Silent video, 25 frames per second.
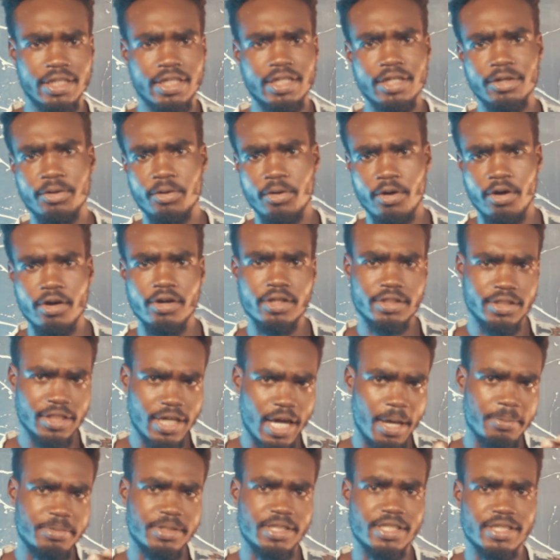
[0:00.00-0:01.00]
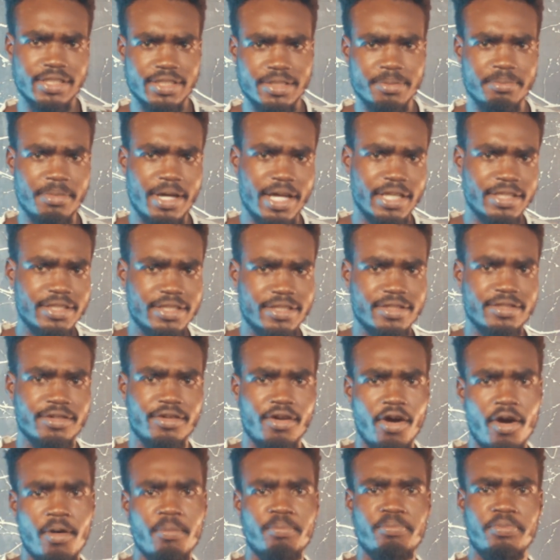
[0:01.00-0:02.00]
he called Captain Smart
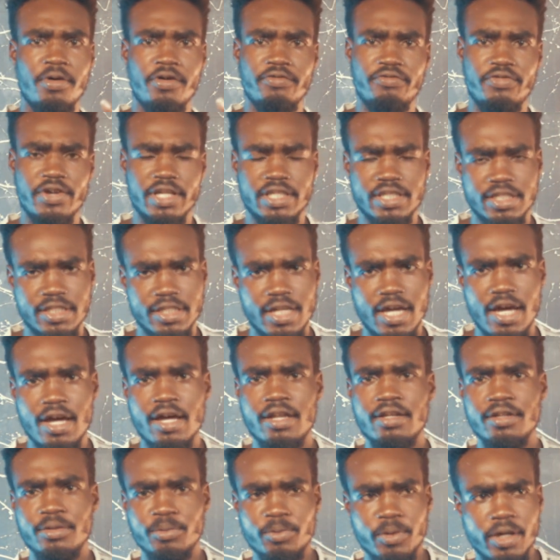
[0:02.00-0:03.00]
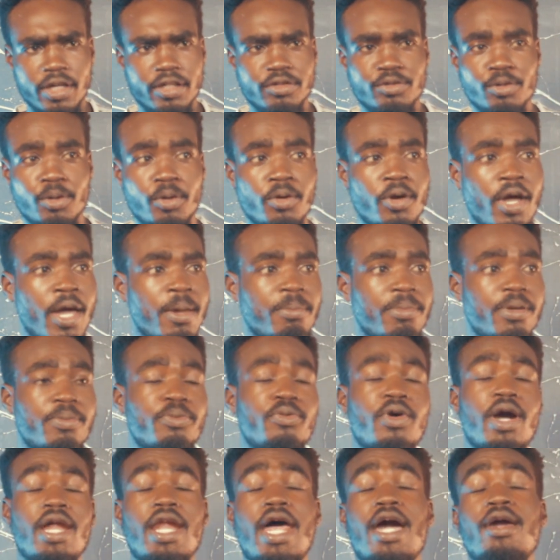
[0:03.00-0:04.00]
unprofessional way. So
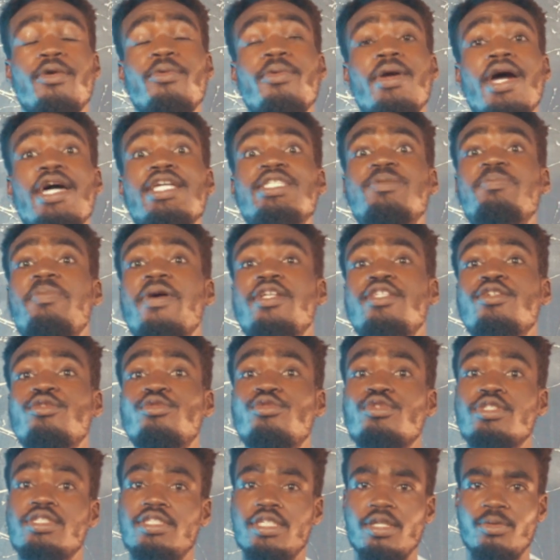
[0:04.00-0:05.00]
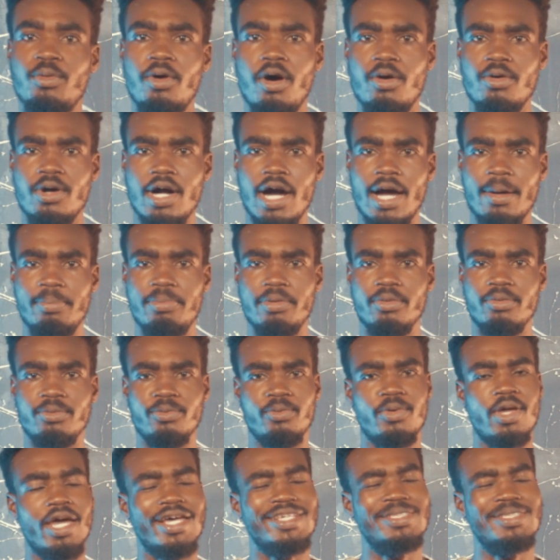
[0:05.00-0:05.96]
people were like, we are expecting to see what will happen.